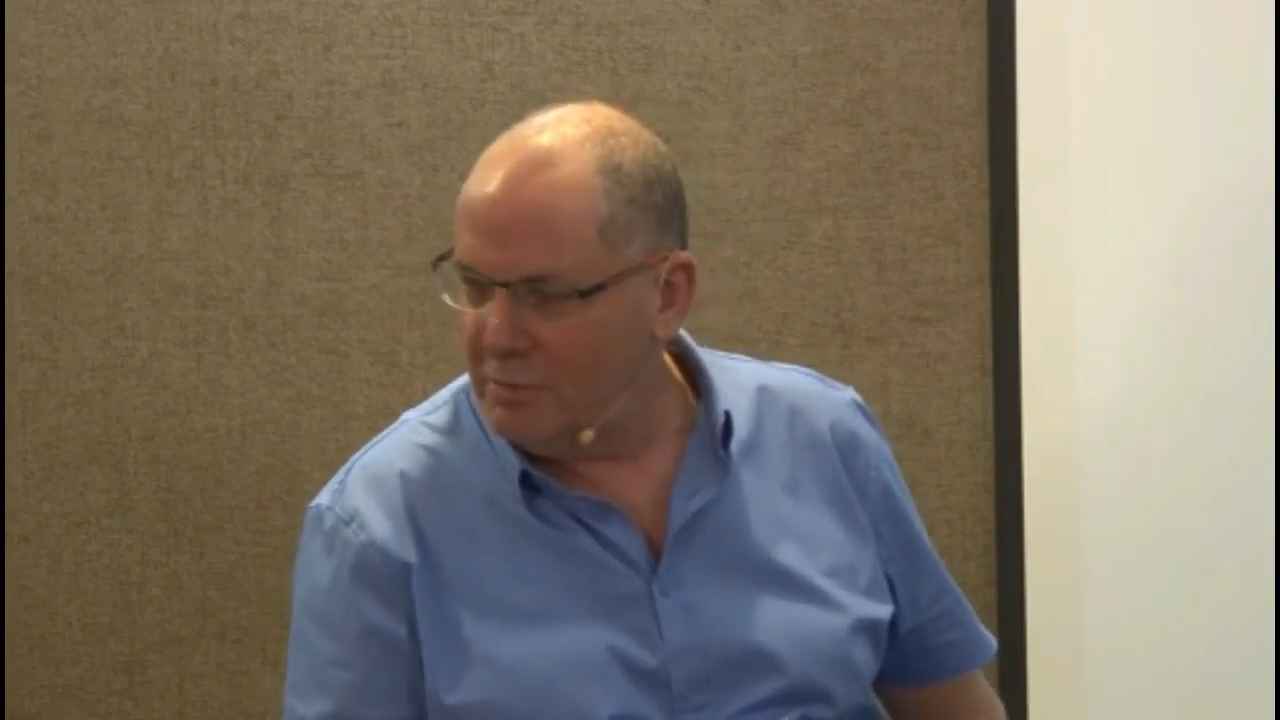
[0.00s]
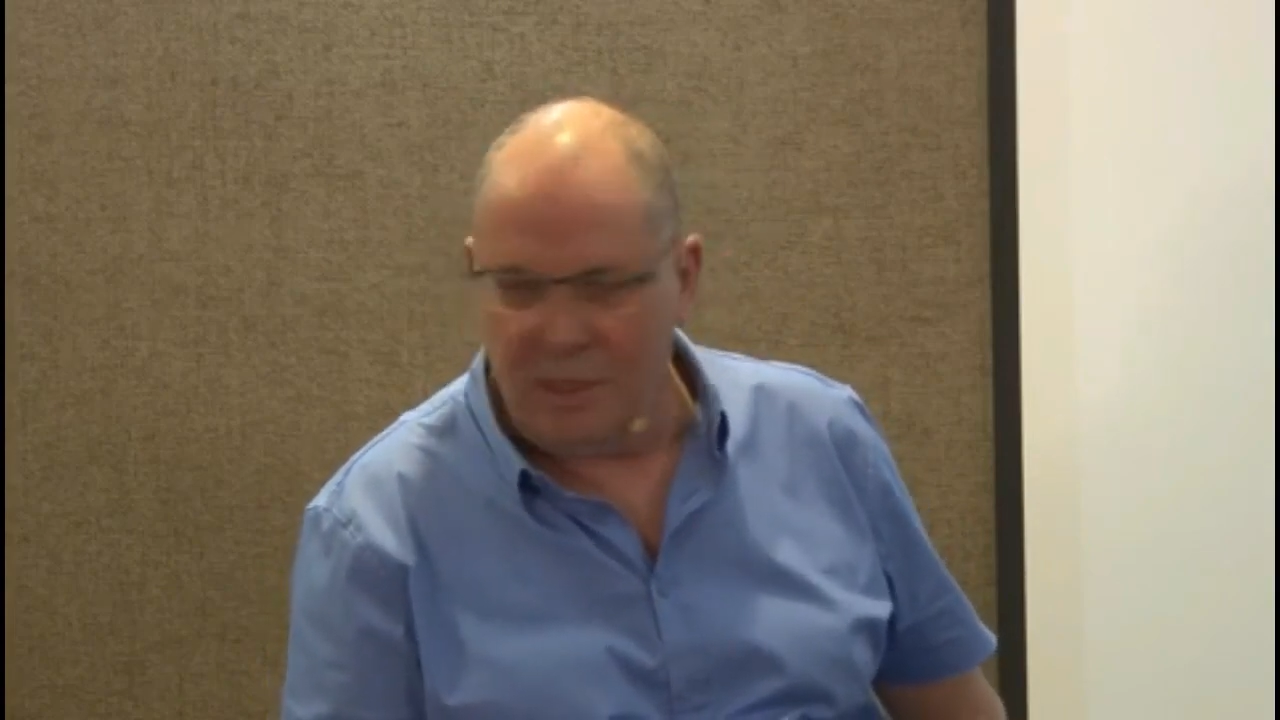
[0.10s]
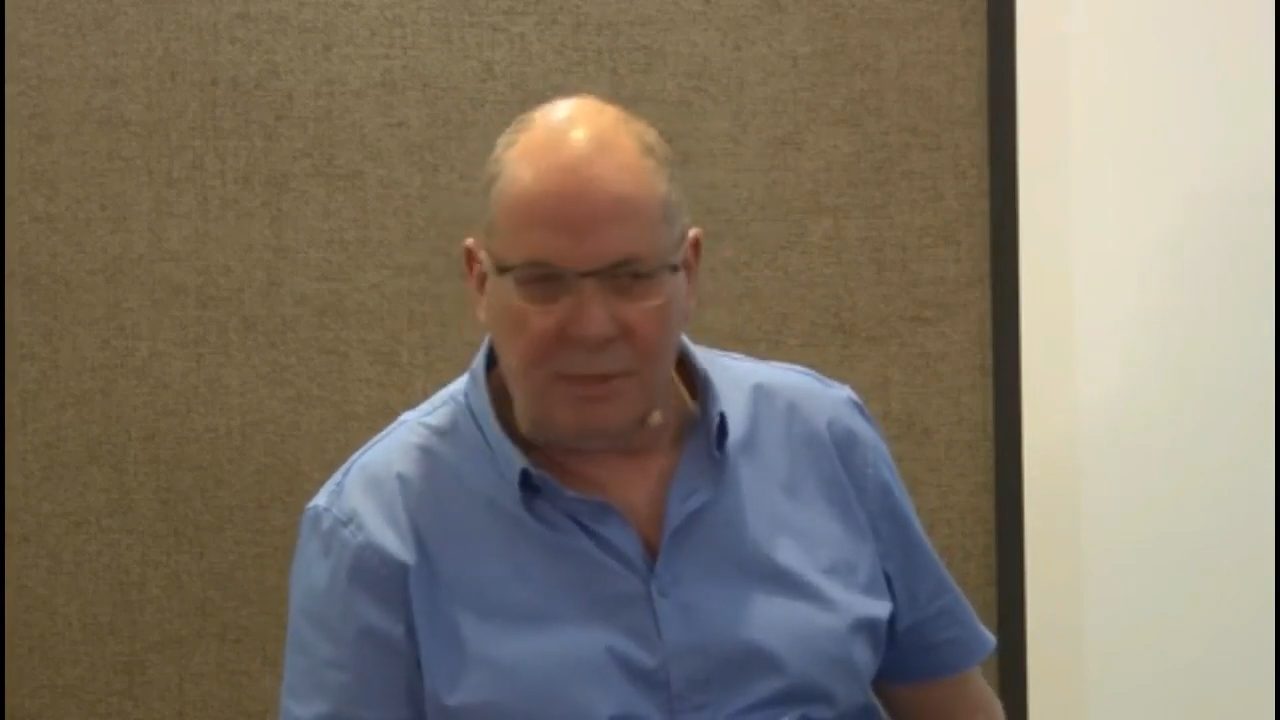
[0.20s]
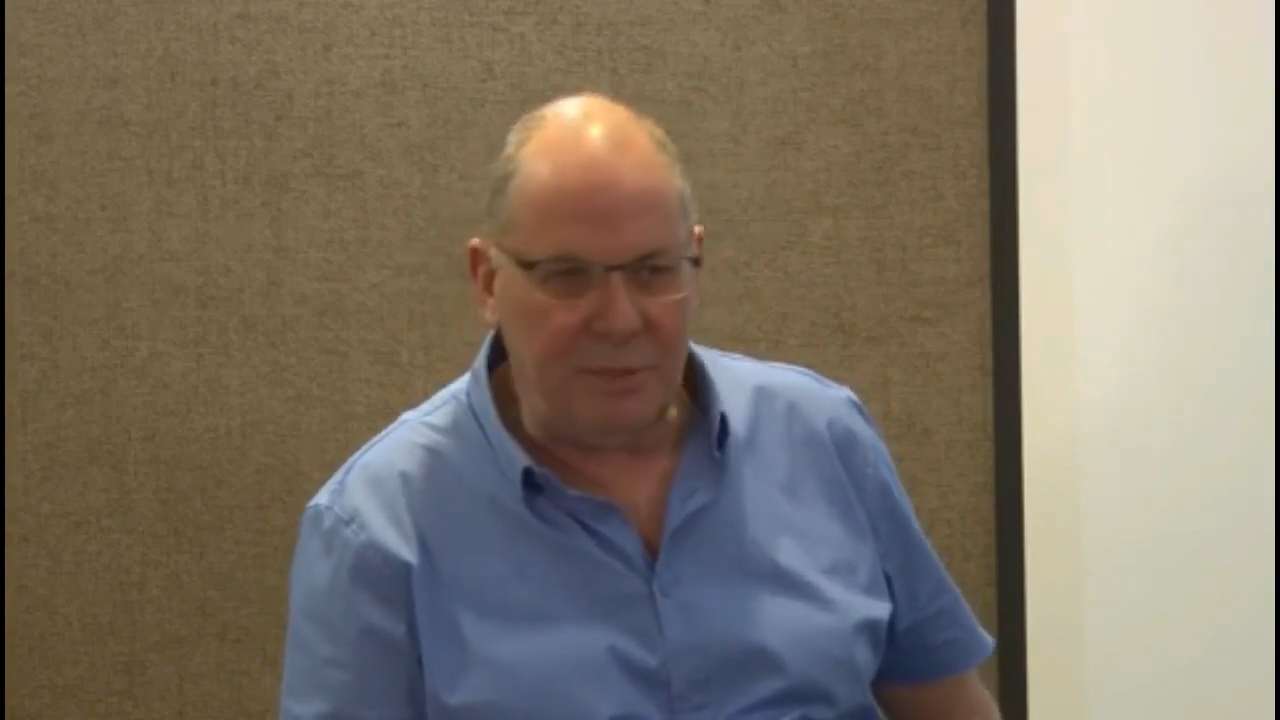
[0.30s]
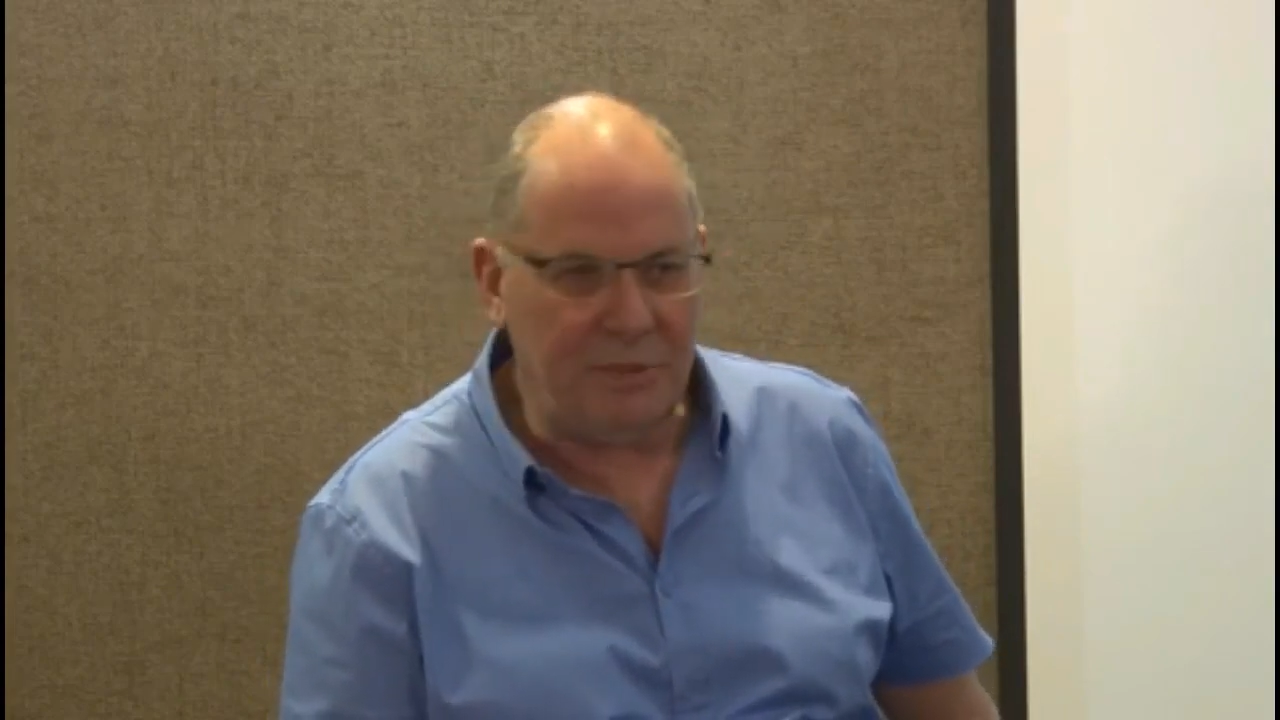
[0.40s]

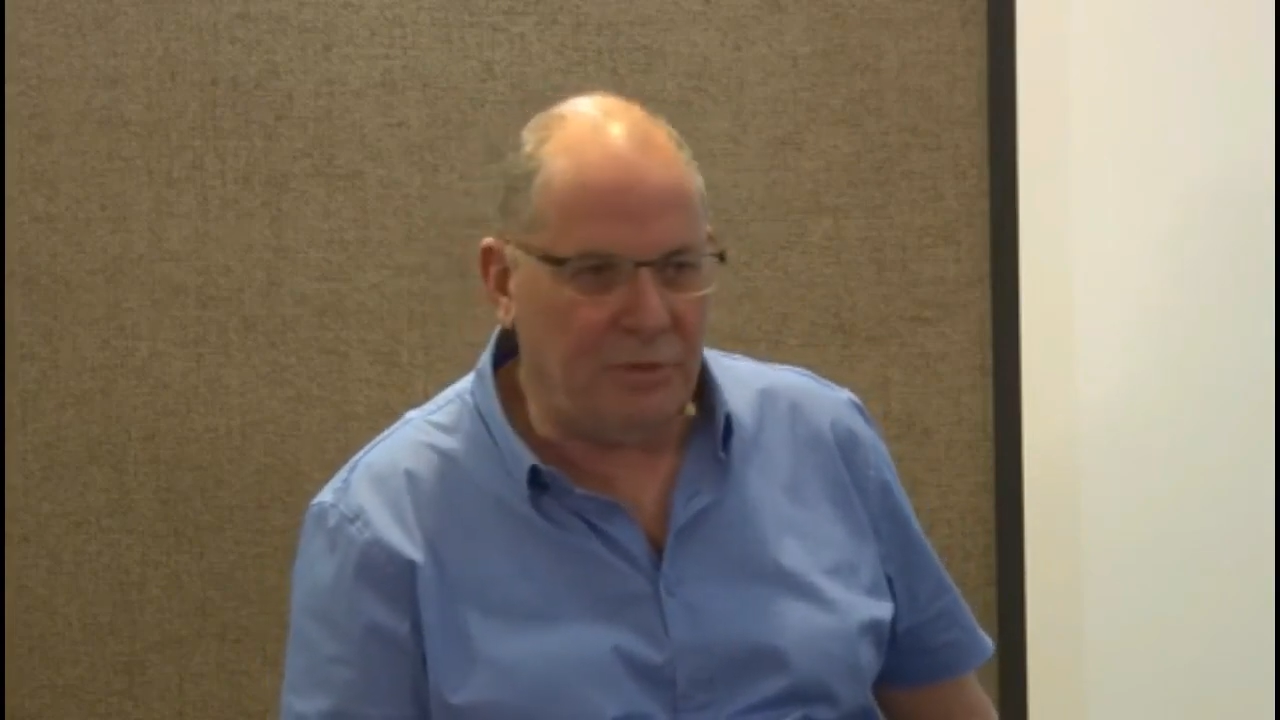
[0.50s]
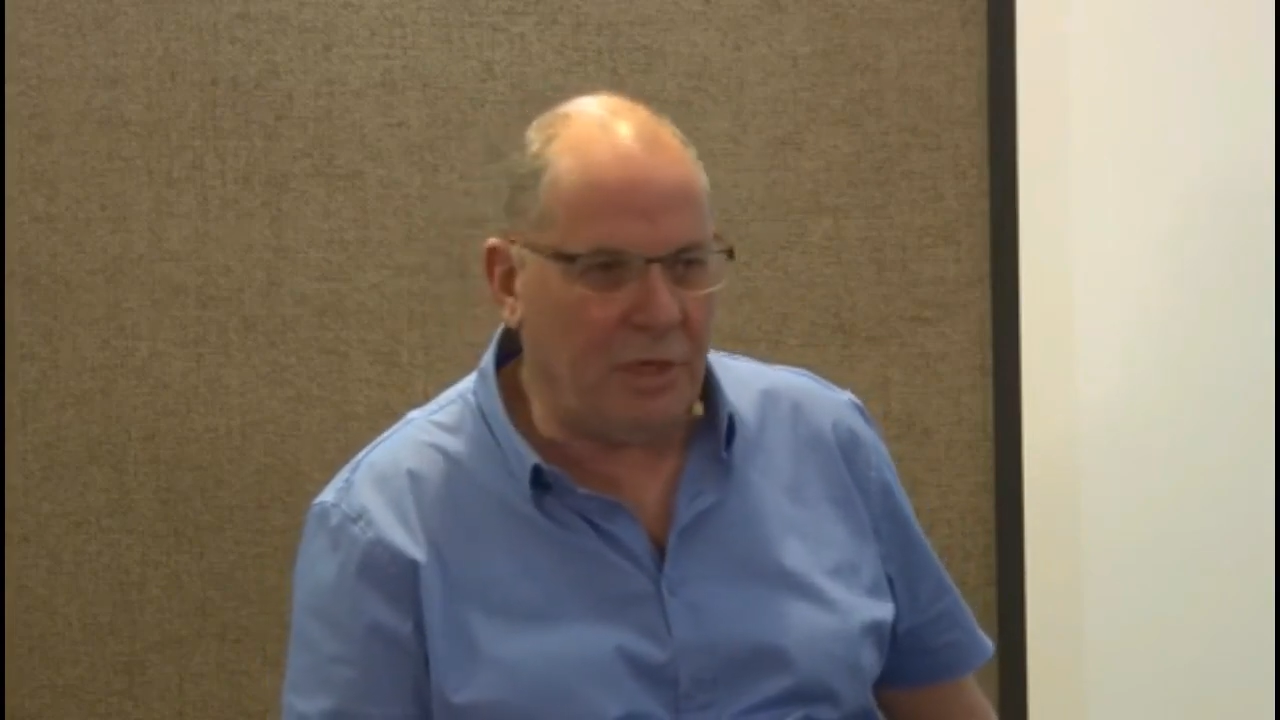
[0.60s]
maybe he's